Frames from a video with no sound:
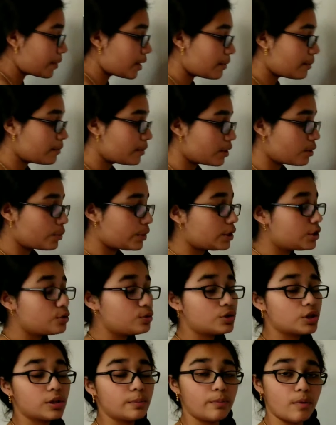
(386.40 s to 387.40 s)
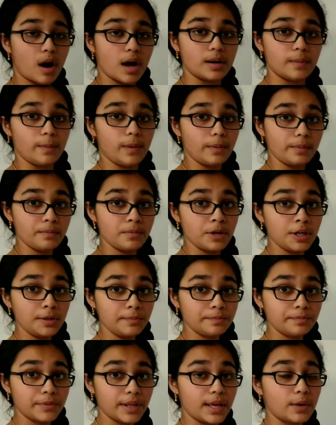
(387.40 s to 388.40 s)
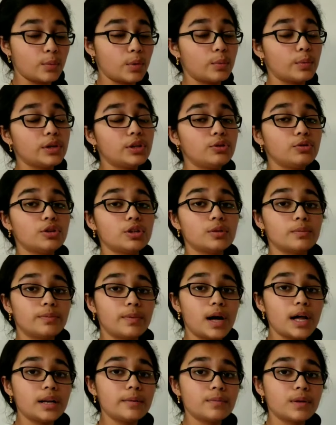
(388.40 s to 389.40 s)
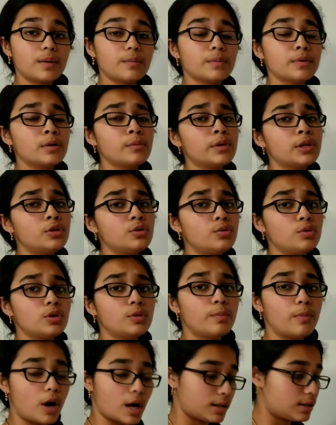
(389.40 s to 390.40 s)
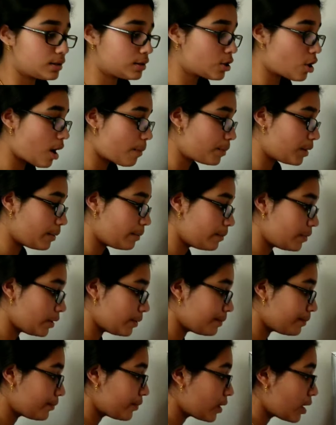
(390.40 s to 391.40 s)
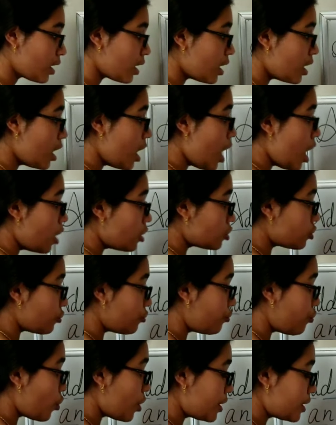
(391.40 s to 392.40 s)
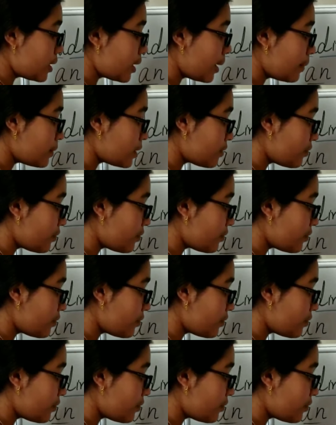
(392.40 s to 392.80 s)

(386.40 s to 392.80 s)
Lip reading: number, we do to the bottom number. And what we do to the bottom number, we do to the top number. So 4 times